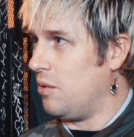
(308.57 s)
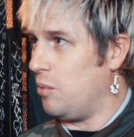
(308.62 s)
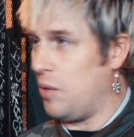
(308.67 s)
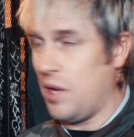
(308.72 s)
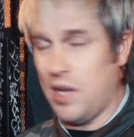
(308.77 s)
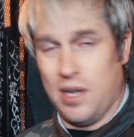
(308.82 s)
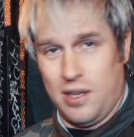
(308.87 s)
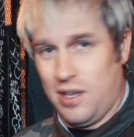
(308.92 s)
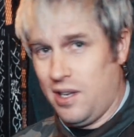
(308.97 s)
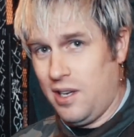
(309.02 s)

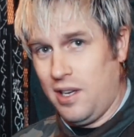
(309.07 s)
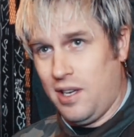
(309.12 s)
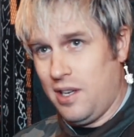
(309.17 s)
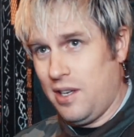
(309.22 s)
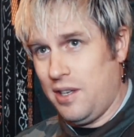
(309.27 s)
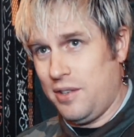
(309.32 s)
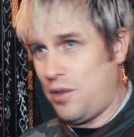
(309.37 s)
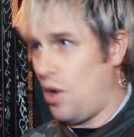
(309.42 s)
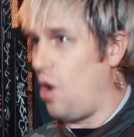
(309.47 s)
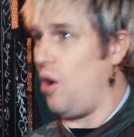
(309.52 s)

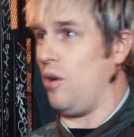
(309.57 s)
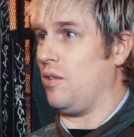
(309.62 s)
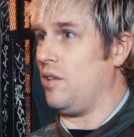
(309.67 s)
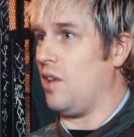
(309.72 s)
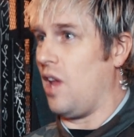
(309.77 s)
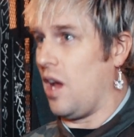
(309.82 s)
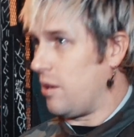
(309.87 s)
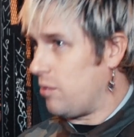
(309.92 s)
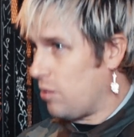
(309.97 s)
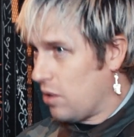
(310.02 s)
We don't.
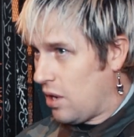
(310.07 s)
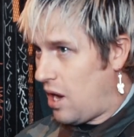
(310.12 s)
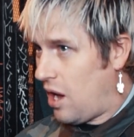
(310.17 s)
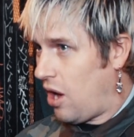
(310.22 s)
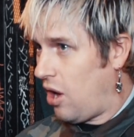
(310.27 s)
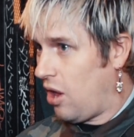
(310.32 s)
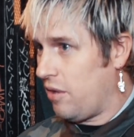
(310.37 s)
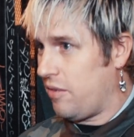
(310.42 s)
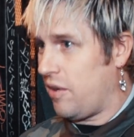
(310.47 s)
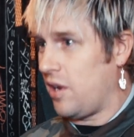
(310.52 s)
Like
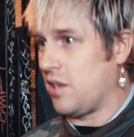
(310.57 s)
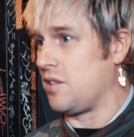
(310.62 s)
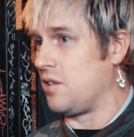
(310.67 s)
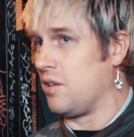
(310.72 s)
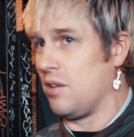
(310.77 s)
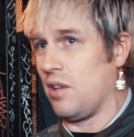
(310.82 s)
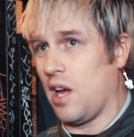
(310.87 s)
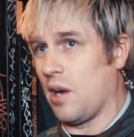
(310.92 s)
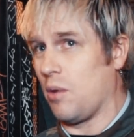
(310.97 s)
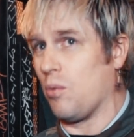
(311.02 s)
all of us
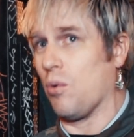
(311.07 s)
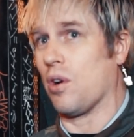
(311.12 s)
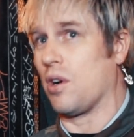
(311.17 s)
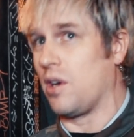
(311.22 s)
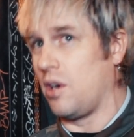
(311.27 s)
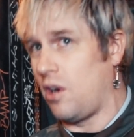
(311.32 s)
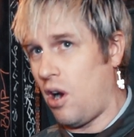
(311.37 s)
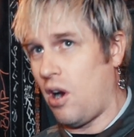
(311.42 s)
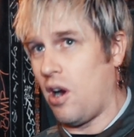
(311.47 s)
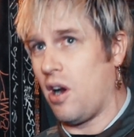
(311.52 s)
are like
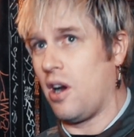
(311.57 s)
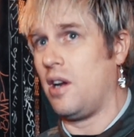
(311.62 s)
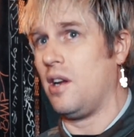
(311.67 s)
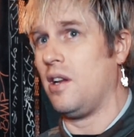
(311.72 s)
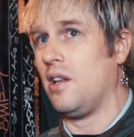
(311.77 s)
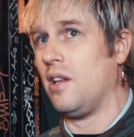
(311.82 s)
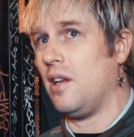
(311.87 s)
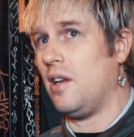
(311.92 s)
working hard,